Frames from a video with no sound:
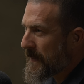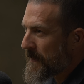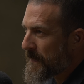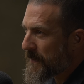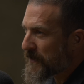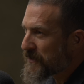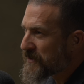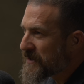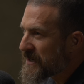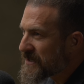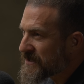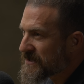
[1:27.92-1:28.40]

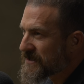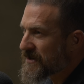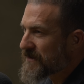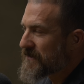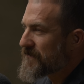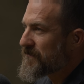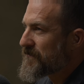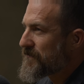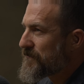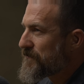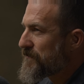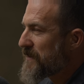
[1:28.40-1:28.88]
there needs to
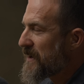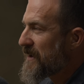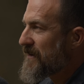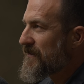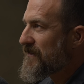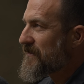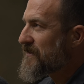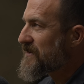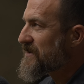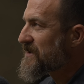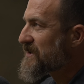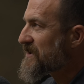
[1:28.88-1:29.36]
be
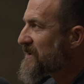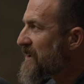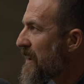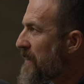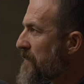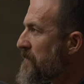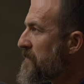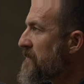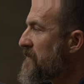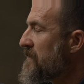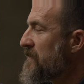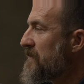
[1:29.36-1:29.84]

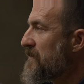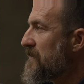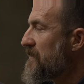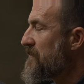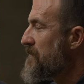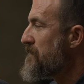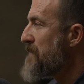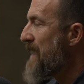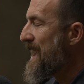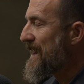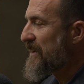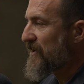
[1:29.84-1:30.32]
some
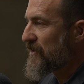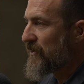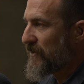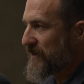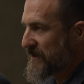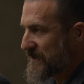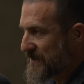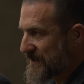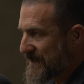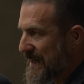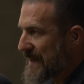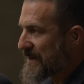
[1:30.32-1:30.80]
medical
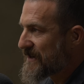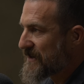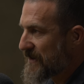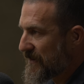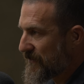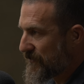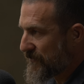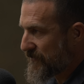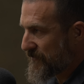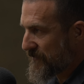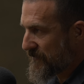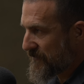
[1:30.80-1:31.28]

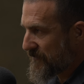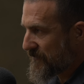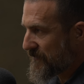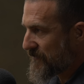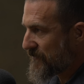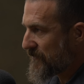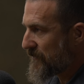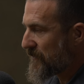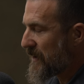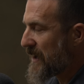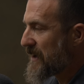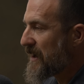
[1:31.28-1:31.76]
incentive,
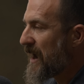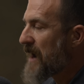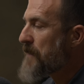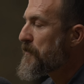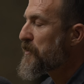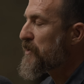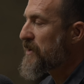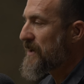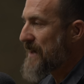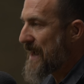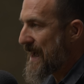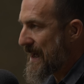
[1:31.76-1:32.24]
right?
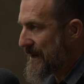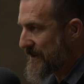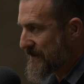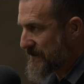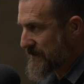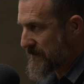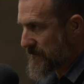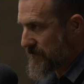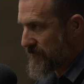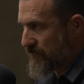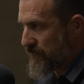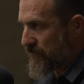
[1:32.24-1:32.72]

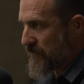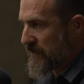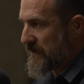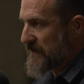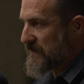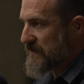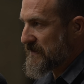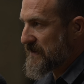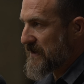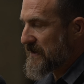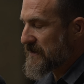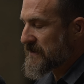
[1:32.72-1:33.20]
Hypogonadism, for
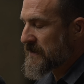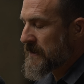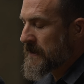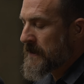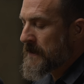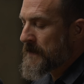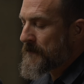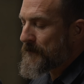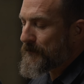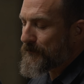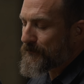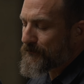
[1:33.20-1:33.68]
instance.
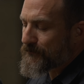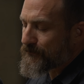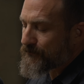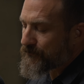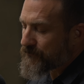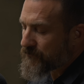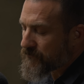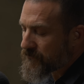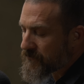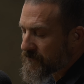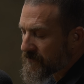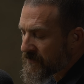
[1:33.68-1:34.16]

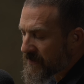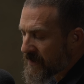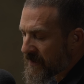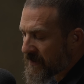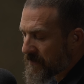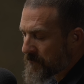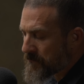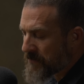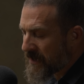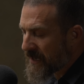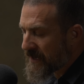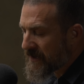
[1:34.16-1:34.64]

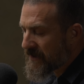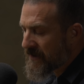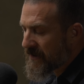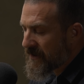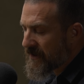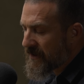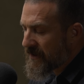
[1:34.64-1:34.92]
But